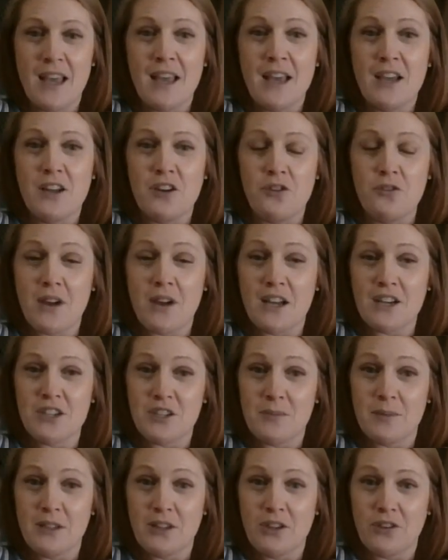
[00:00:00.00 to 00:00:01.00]
You guys
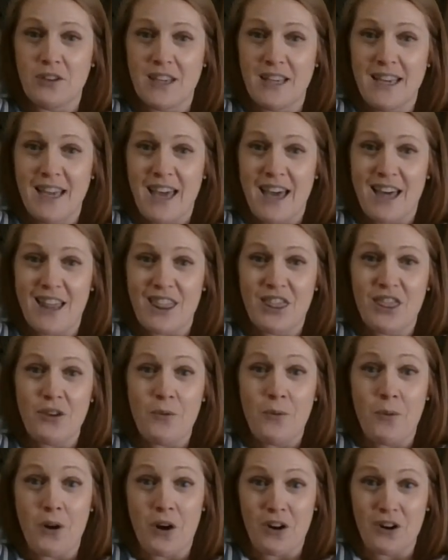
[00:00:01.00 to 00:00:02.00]
should be looking at the
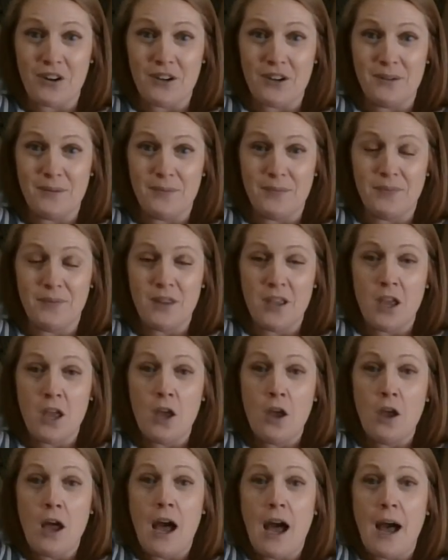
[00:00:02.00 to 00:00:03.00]
word.
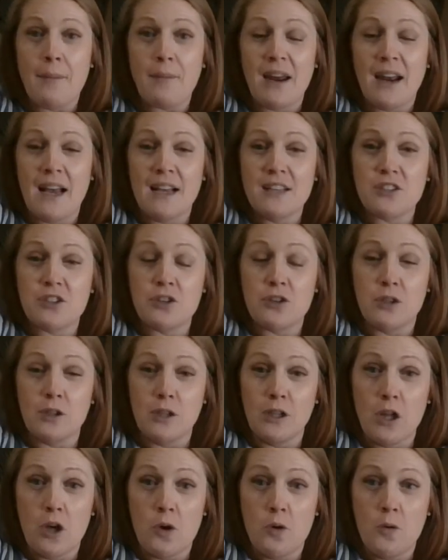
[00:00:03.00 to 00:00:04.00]
I'm going to ask you to
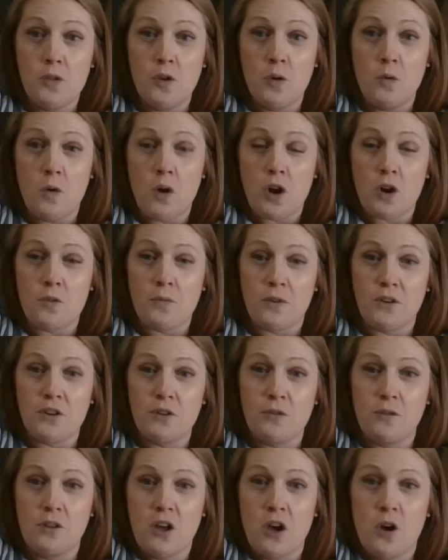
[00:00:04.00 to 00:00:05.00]
load the word. When
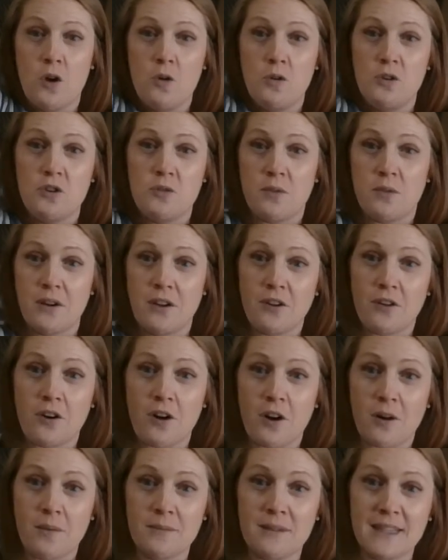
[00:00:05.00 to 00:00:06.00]
you load, you bring your
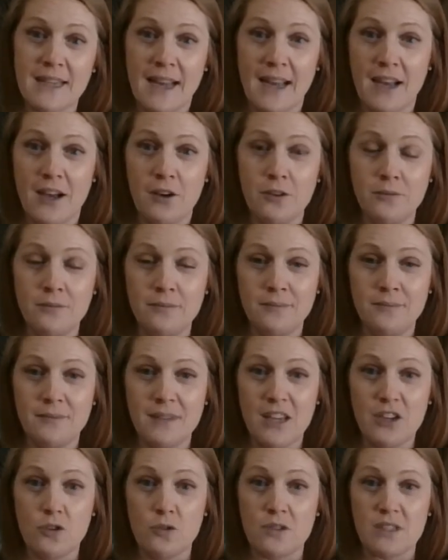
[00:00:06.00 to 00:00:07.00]
arm down
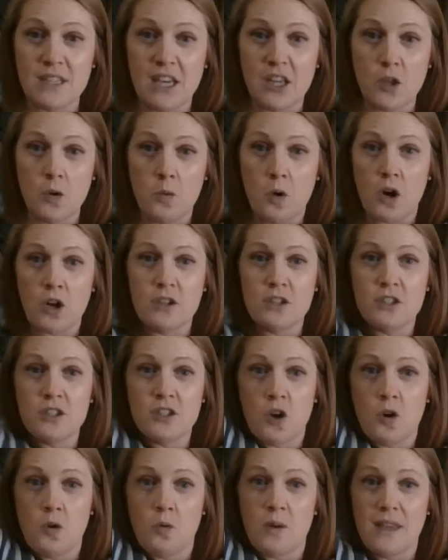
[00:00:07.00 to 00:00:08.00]
and you say the word.
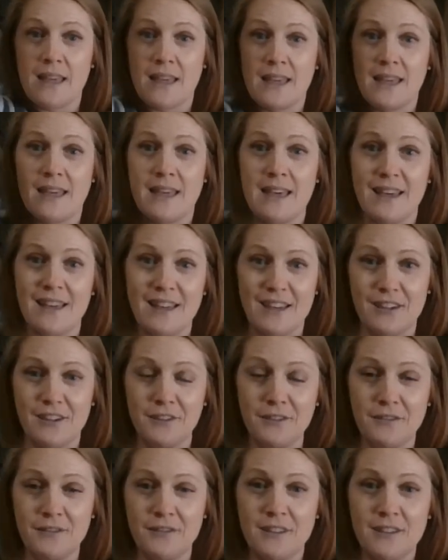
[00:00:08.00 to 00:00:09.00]
So
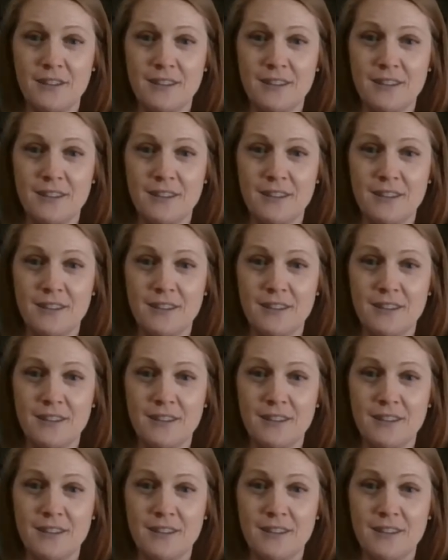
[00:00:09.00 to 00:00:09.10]
give.